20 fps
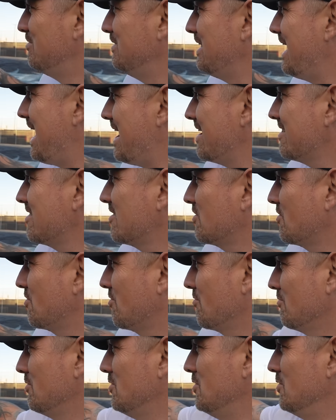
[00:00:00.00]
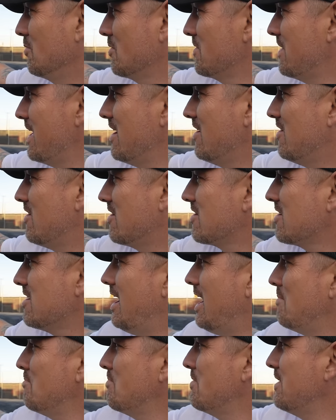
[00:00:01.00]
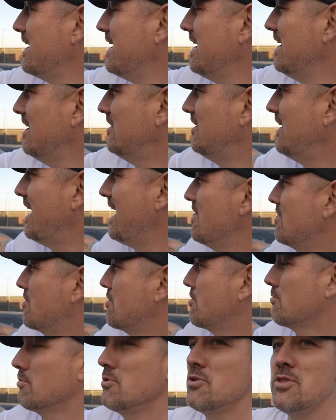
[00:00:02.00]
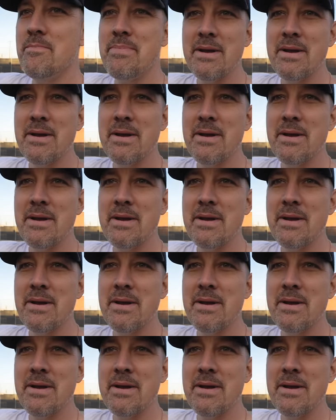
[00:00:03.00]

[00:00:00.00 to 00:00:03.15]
blast through where they are, up the hill and through the